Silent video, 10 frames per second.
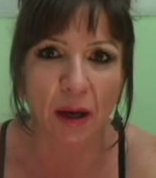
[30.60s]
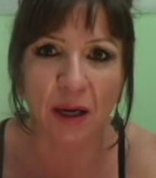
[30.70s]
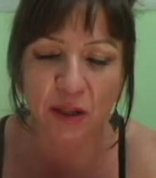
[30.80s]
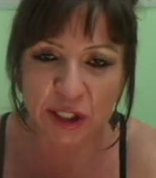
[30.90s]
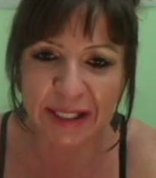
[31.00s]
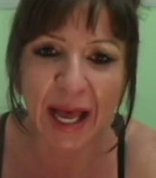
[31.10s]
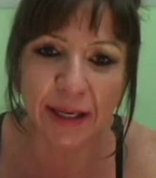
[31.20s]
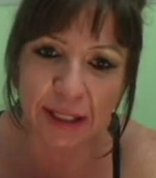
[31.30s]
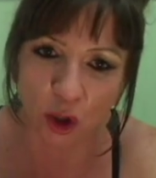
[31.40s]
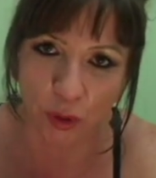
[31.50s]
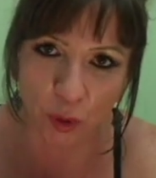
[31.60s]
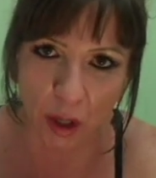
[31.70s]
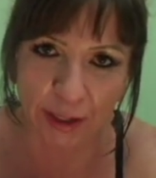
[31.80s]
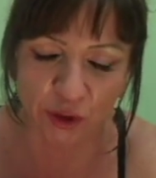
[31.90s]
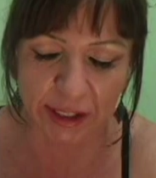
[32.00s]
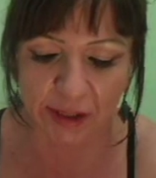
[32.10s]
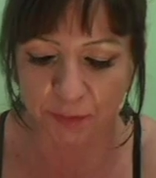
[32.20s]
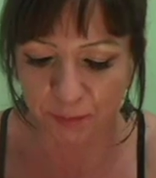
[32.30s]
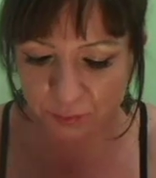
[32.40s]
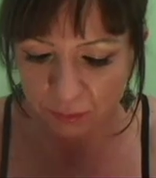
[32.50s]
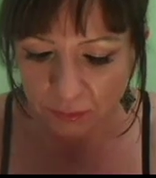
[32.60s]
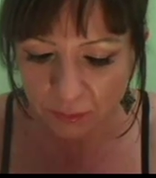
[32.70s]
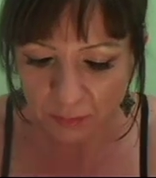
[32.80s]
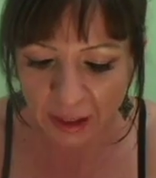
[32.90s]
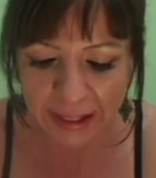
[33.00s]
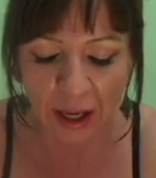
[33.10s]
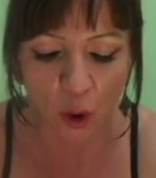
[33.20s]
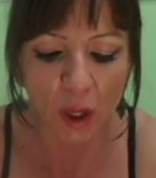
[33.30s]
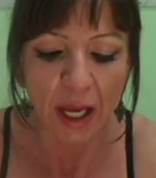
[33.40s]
understanding carbohydrates. Now,